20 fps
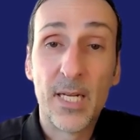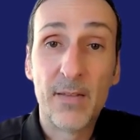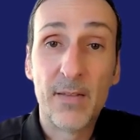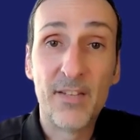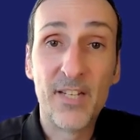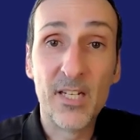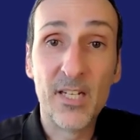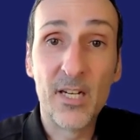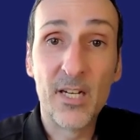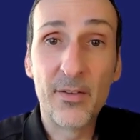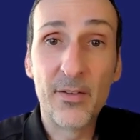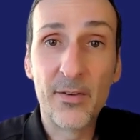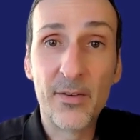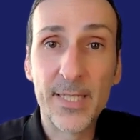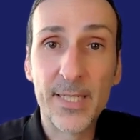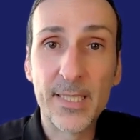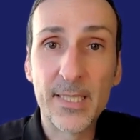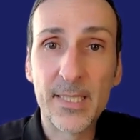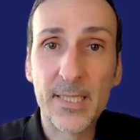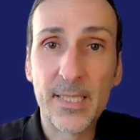The other
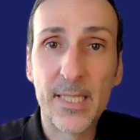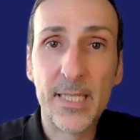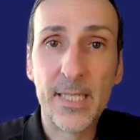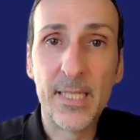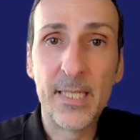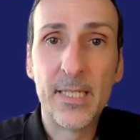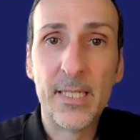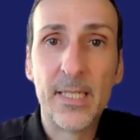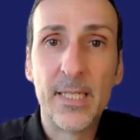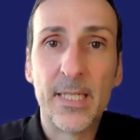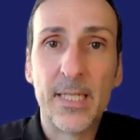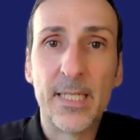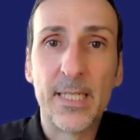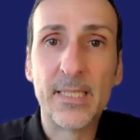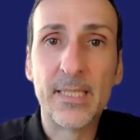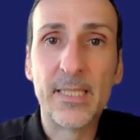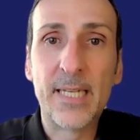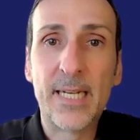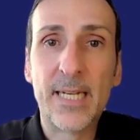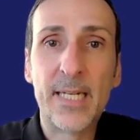nice thing
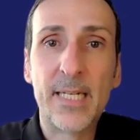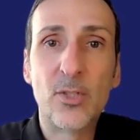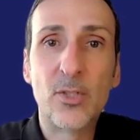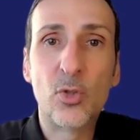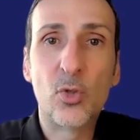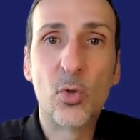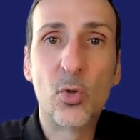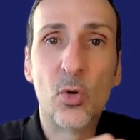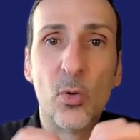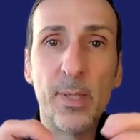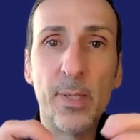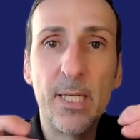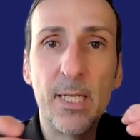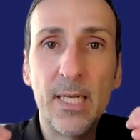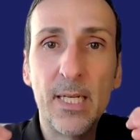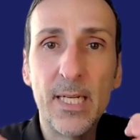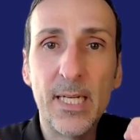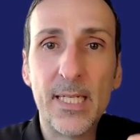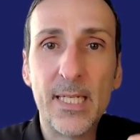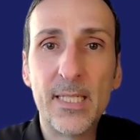is that it's growing
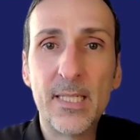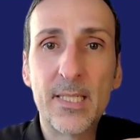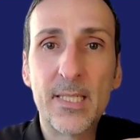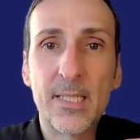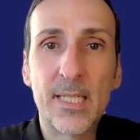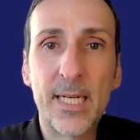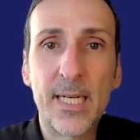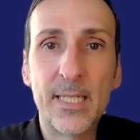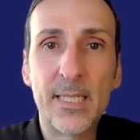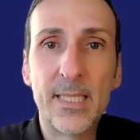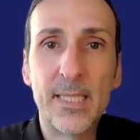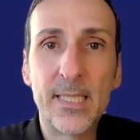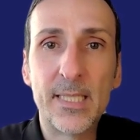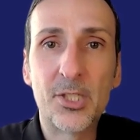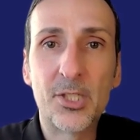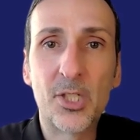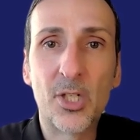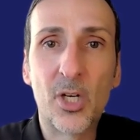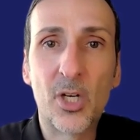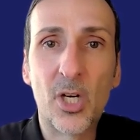inside
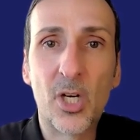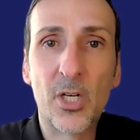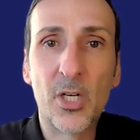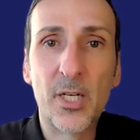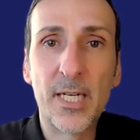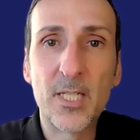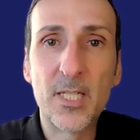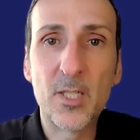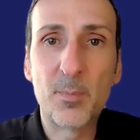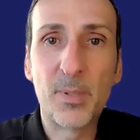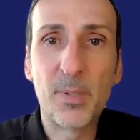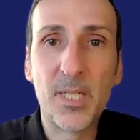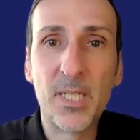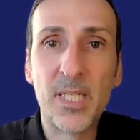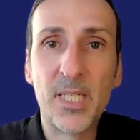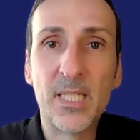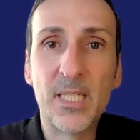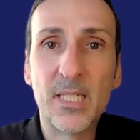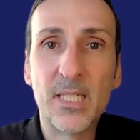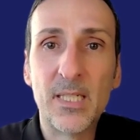this
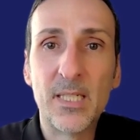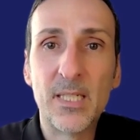RSP